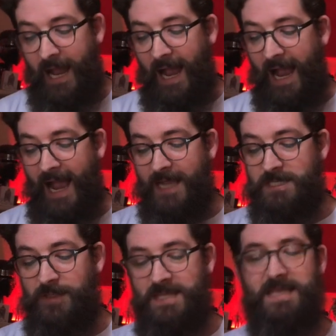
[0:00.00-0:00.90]
And
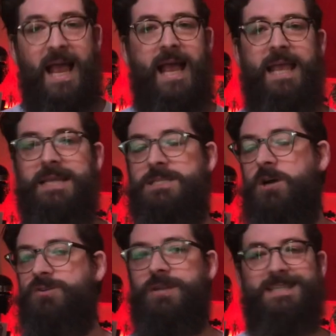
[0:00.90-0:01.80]
this is
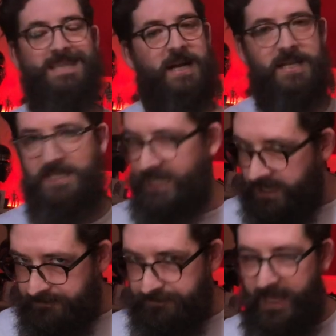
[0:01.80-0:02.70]
not trying to tidy it up.